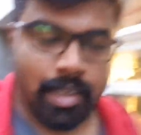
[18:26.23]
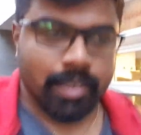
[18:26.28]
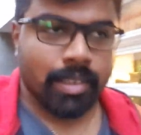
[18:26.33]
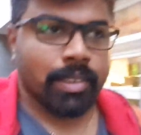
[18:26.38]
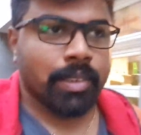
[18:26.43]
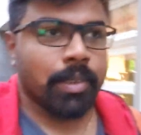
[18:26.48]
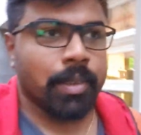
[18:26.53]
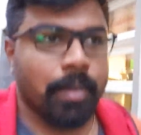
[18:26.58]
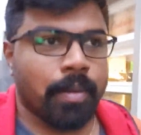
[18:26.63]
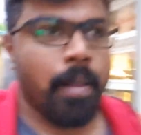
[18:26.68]

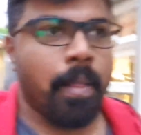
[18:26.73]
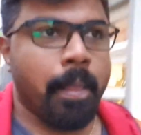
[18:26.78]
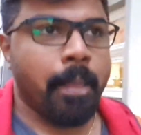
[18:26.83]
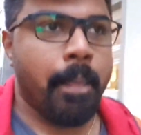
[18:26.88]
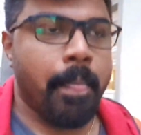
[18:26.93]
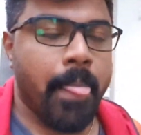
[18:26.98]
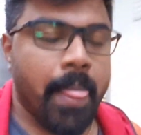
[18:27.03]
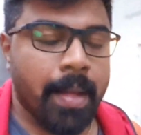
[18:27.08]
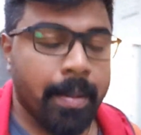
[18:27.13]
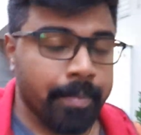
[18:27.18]
So
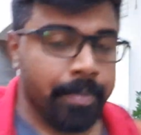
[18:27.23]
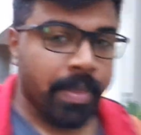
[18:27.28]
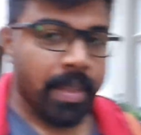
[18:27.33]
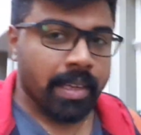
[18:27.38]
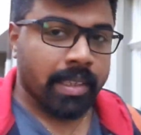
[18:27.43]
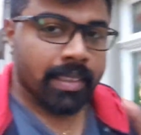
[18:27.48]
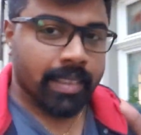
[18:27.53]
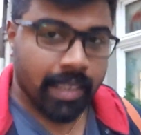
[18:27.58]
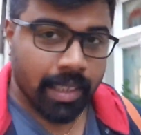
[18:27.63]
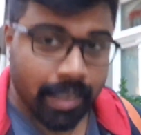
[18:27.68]

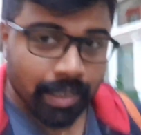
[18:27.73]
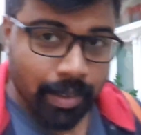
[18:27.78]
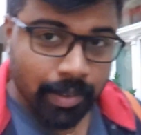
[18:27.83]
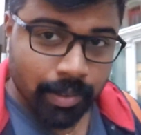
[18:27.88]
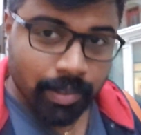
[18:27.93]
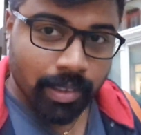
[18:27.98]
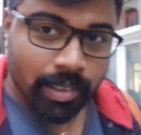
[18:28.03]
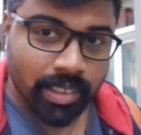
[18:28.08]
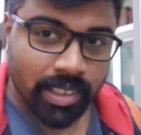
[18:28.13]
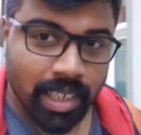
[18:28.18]
stay
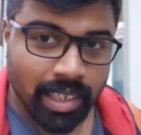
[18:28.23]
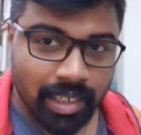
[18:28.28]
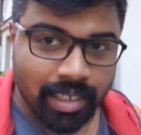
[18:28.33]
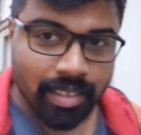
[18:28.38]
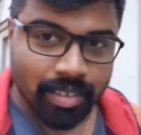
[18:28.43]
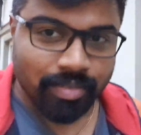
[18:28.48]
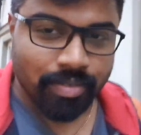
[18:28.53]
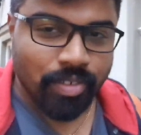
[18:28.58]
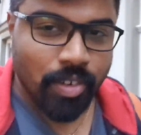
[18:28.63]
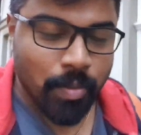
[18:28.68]
tuned to our channel
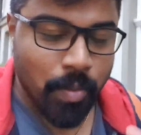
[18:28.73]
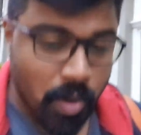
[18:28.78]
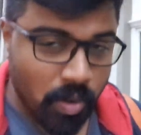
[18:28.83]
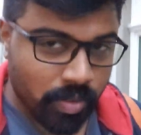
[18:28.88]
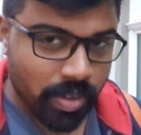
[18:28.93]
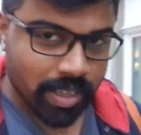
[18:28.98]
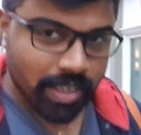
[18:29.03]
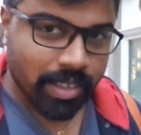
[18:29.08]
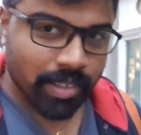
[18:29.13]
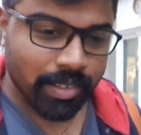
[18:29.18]
for more
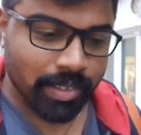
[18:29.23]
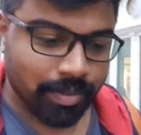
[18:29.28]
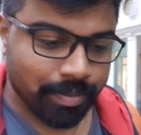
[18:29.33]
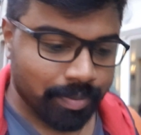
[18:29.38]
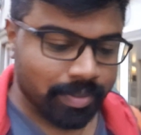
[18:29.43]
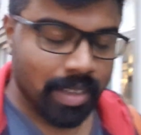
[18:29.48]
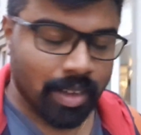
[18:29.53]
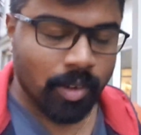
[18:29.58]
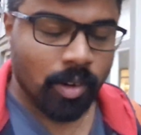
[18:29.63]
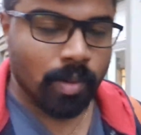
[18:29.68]
videos.
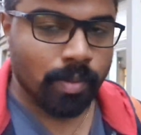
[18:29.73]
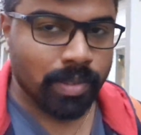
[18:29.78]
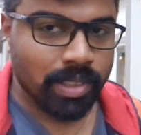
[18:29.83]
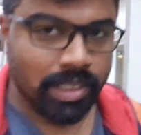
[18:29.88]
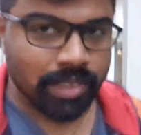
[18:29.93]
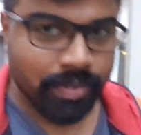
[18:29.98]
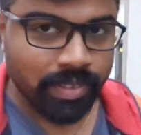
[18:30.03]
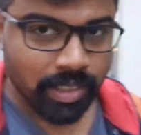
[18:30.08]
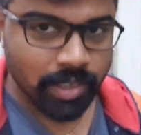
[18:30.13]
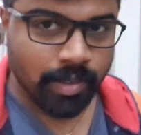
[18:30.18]
Hope
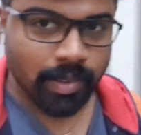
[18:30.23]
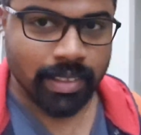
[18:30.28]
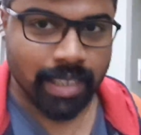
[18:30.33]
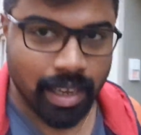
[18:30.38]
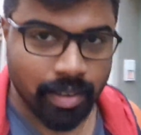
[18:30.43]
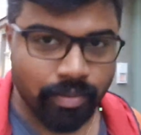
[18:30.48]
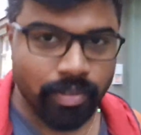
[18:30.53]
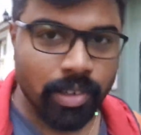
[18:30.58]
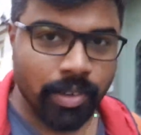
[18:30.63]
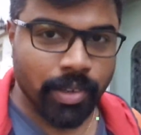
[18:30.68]
this video was
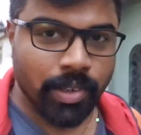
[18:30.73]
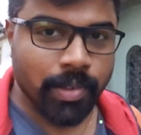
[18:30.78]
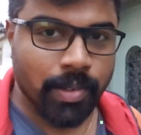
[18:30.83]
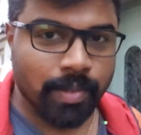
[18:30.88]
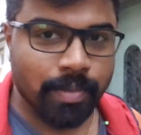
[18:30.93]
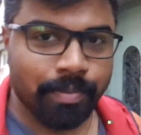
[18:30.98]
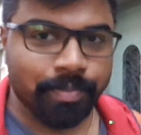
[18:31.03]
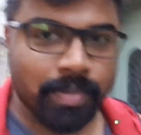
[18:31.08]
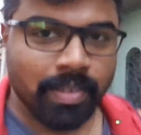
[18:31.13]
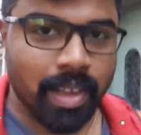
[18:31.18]
helpful to you,
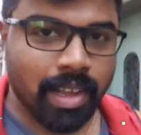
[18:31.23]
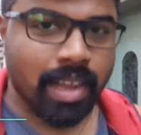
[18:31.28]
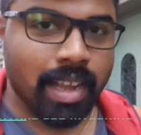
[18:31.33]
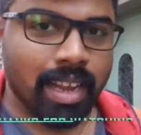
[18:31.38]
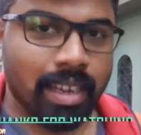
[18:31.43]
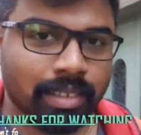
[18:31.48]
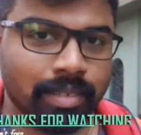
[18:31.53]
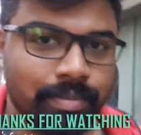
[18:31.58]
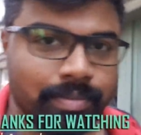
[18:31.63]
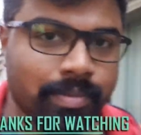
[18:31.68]

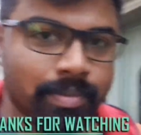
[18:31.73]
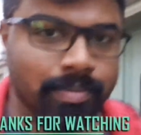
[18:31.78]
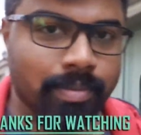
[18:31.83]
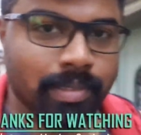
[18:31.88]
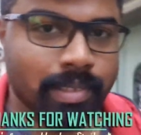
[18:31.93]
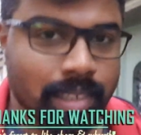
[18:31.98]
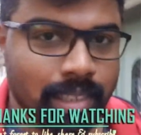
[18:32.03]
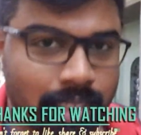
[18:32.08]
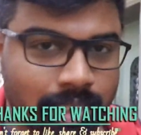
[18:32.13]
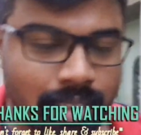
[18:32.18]
and
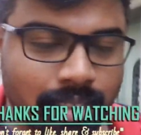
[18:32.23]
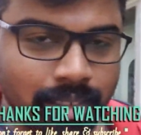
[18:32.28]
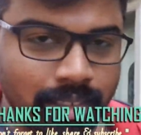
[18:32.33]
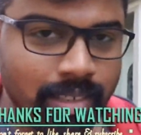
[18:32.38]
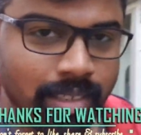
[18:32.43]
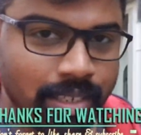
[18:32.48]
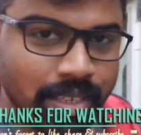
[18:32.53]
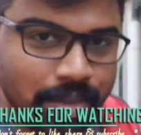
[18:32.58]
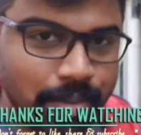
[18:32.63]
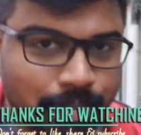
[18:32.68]
till then,
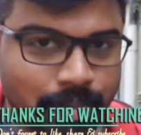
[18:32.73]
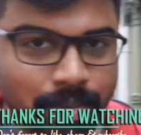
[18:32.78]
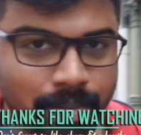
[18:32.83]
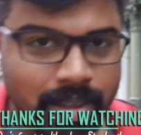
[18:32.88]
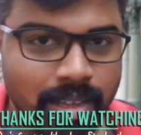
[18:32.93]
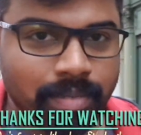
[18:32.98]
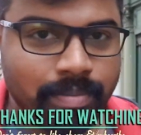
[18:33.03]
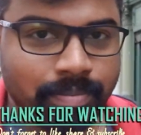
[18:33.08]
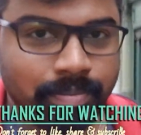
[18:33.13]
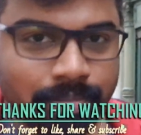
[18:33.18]
bye
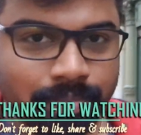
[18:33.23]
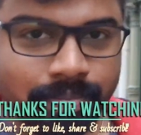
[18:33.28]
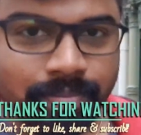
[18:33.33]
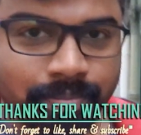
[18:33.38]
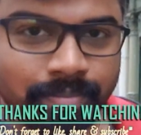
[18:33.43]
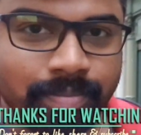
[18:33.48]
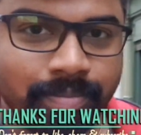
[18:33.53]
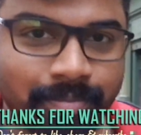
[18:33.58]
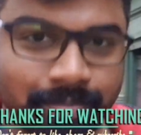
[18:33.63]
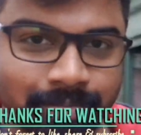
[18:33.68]
bye.